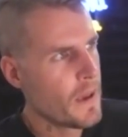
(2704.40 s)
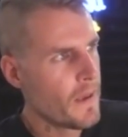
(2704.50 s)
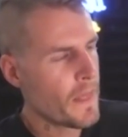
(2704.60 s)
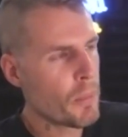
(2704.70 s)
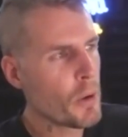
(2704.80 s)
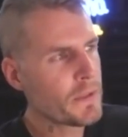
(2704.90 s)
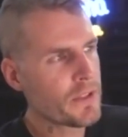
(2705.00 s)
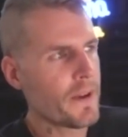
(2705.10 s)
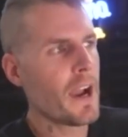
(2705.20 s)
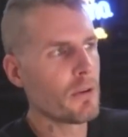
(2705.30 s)
The purpose
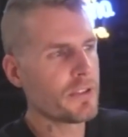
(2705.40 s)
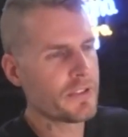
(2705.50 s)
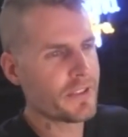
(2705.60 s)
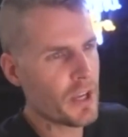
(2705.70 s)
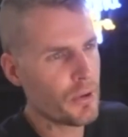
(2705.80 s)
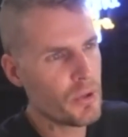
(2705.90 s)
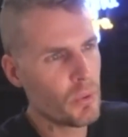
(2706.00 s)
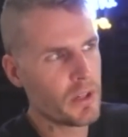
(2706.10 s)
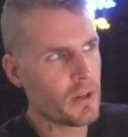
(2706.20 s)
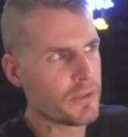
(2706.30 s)
of HYROS is to tell you
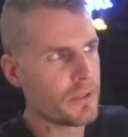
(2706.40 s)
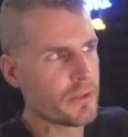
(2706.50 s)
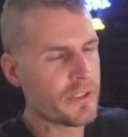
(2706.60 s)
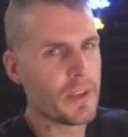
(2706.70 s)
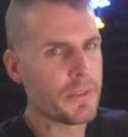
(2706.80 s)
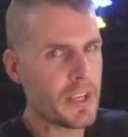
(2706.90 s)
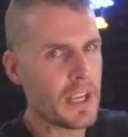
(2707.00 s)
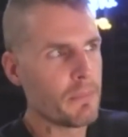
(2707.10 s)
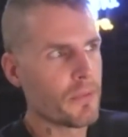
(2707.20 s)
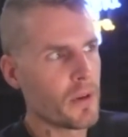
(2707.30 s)
where your sales
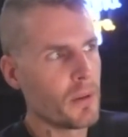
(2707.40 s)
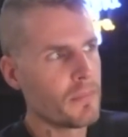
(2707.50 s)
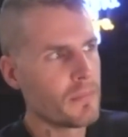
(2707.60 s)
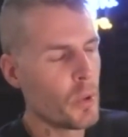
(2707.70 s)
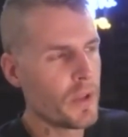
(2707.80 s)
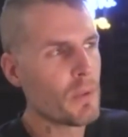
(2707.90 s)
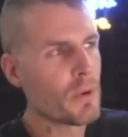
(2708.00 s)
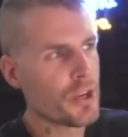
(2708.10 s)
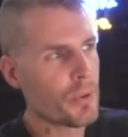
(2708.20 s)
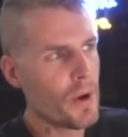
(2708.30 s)
came from, where they
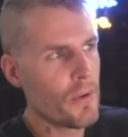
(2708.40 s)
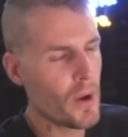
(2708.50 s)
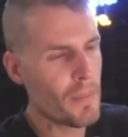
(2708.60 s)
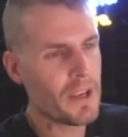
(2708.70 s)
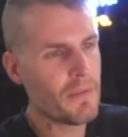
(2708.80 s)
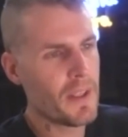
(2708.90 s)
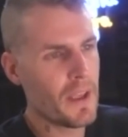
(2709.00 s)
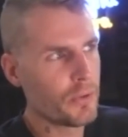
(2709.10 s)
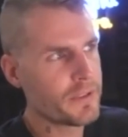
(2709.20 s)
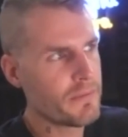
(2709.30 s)
were generated from, and give you the
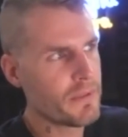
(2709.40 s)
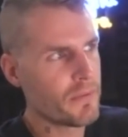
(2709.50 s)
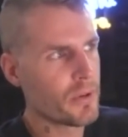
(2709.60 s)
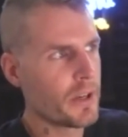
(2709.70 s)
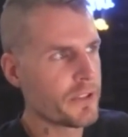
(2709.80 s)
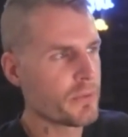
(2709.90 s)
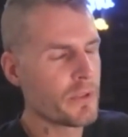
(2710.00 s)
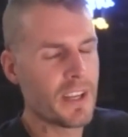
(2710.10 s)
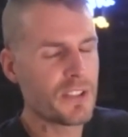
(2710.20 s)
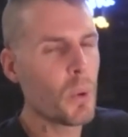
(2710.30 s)
LTV of your
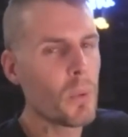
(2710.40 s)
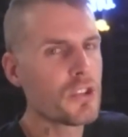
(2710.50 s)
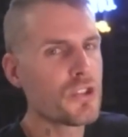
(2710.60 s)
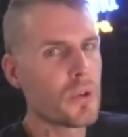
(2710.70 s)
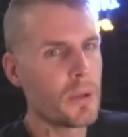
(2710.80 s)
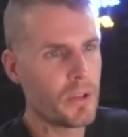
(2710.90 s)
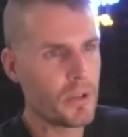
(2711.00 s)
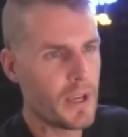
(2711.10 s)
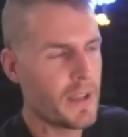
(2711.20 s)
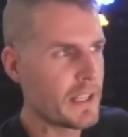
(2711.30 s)
customers. That's what we're extremely
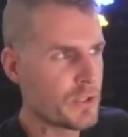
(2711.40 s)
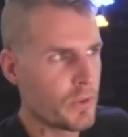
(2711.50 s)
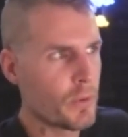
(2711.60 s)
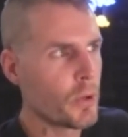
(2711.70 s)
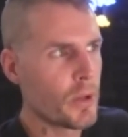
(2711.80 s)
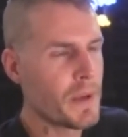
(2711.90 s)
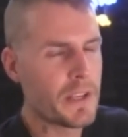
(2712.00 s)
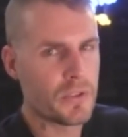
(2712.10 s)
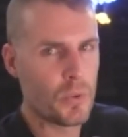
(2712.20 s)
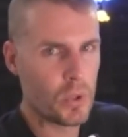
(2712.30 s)
good at, and that's what we're the
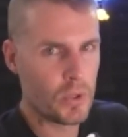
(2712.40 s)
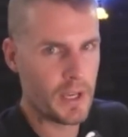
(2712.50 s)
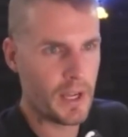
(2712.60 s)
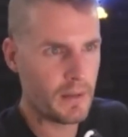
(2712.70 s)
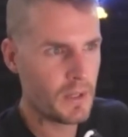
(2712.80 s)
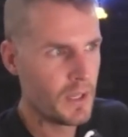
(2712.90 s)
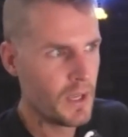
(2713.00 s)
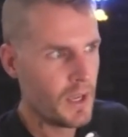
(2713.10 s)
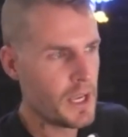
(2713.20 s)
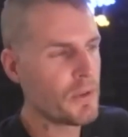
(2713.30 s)
best in the world at.
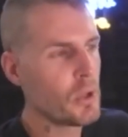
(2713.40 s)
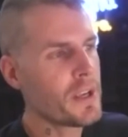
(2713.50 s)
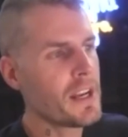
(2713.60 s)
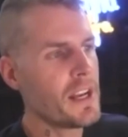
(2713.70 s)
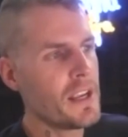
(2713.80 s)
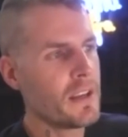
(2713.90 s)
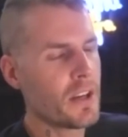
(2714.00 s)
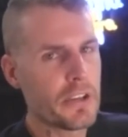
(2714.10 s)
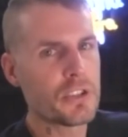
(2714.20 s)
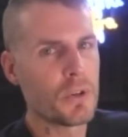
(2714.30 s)
If you look at any
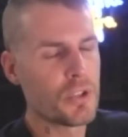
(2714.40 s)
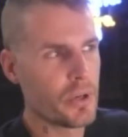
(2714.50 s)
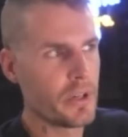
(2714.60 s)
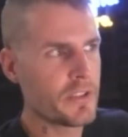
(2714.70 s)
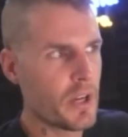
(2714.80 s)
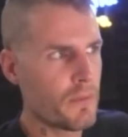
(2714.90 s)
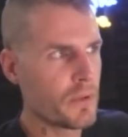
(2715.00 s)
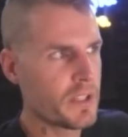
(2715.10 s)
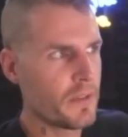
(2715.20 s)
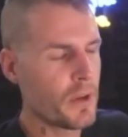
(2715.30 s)
customer journey
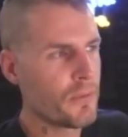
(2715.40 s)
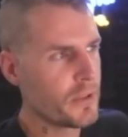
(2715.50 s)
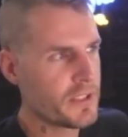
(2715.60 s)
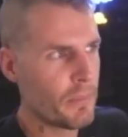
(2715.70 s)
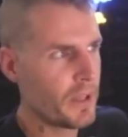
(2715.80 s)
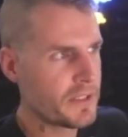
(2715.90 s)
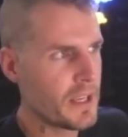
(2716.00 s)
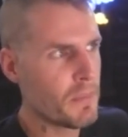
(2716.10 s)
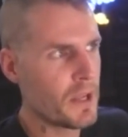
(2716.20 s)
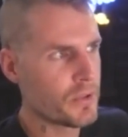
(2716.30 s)
softwares out there, for example, like
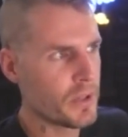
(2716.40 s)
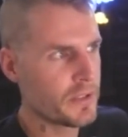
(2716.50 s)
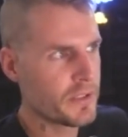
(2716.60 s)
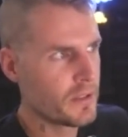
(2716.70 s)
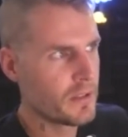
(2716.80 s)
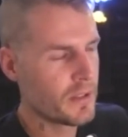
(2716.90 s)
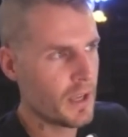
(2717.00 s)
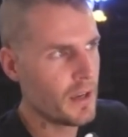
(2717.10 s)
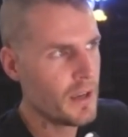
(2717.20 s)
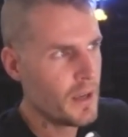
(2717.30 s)
Segmentrix,
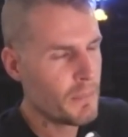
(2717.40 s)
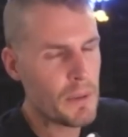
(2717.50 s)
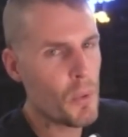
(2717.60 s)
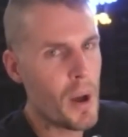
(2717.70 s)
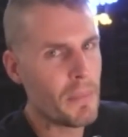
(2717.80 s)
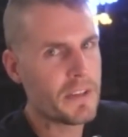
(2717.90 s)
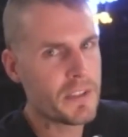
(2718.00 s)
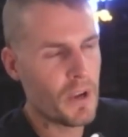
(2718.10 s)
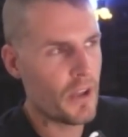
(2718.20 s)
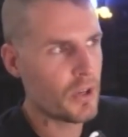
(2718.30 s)
okay? People want me to
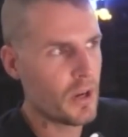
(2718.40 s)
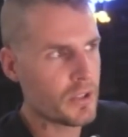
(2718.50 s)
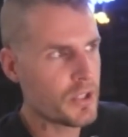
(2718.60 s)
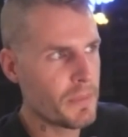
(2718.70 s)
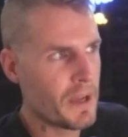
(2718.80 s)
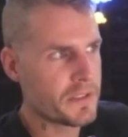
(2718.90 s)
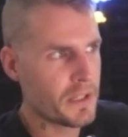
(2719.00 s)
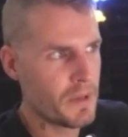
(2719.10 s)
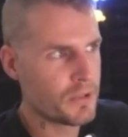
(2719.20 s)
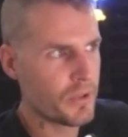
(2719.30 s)
sit around and talk shit about
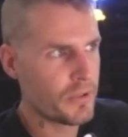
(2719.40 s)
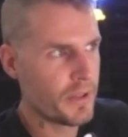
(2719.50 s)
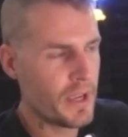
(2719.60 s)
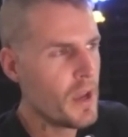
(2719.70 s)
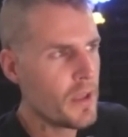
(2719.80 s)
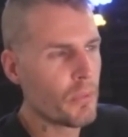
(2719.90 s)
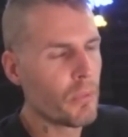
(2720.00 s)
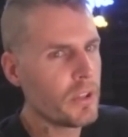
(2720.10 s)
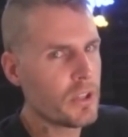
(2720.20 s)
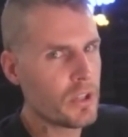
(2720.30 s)
Segmentrix all day. They're
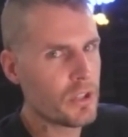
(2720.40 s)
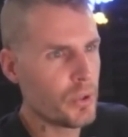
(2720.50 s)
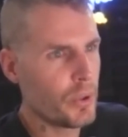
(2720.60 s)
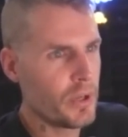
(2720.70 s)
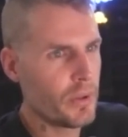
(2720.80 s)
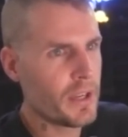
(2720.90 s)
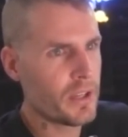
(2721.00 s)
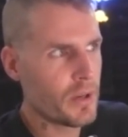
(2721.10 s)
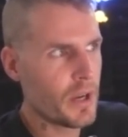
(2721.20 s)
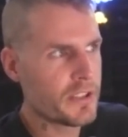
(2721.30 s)
really good at showing you
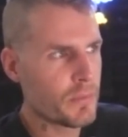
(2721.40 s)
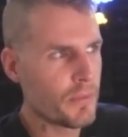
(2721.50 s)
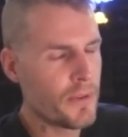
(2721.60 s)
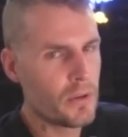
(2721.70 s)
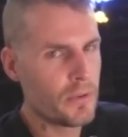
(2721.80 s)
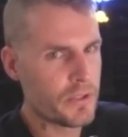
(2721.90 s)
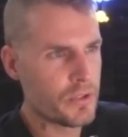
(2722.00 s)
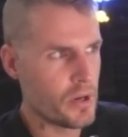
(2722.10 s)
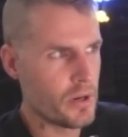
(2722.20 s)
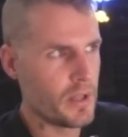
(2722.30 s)
like your customer funnels
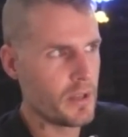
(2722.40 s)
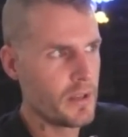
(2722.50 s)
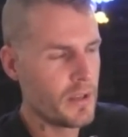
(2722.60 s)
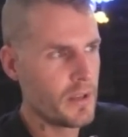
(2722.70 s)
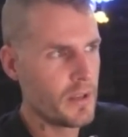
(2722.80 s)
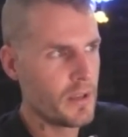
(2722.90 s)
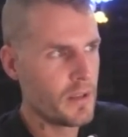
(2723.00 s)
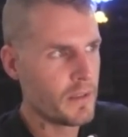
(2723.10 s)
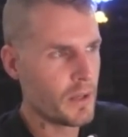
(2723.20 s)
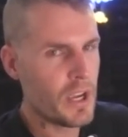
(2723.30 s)
and journey.
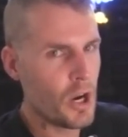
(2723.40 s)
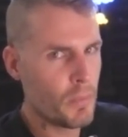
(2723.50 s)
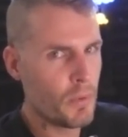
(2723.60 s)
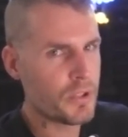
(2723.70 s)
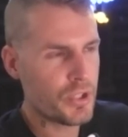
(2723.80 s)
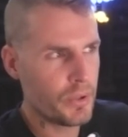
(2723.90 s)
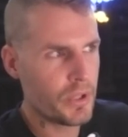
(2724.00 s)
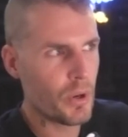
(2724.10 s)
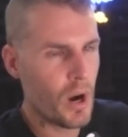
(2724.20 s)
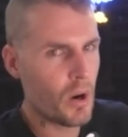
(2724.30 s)
They're terrible at showing
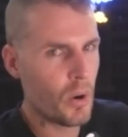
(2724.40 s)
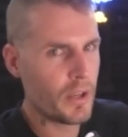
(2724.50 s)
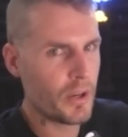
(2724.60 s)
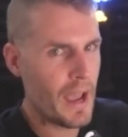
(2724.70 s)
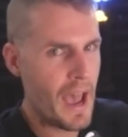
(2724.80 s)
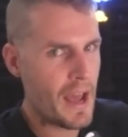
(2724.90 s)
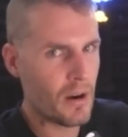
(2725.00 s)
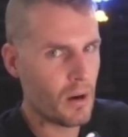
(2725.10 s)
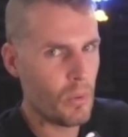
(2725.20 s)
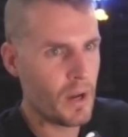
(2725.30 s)
your ad
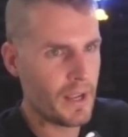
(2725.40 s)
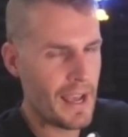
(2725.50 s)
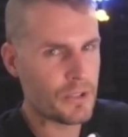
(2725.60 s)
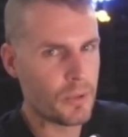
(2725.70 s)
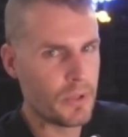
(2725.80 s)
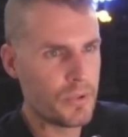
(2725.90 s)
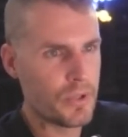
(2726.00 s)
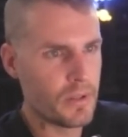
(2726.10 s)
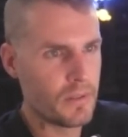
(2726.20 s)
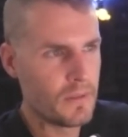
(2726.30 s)
ROI and attribution.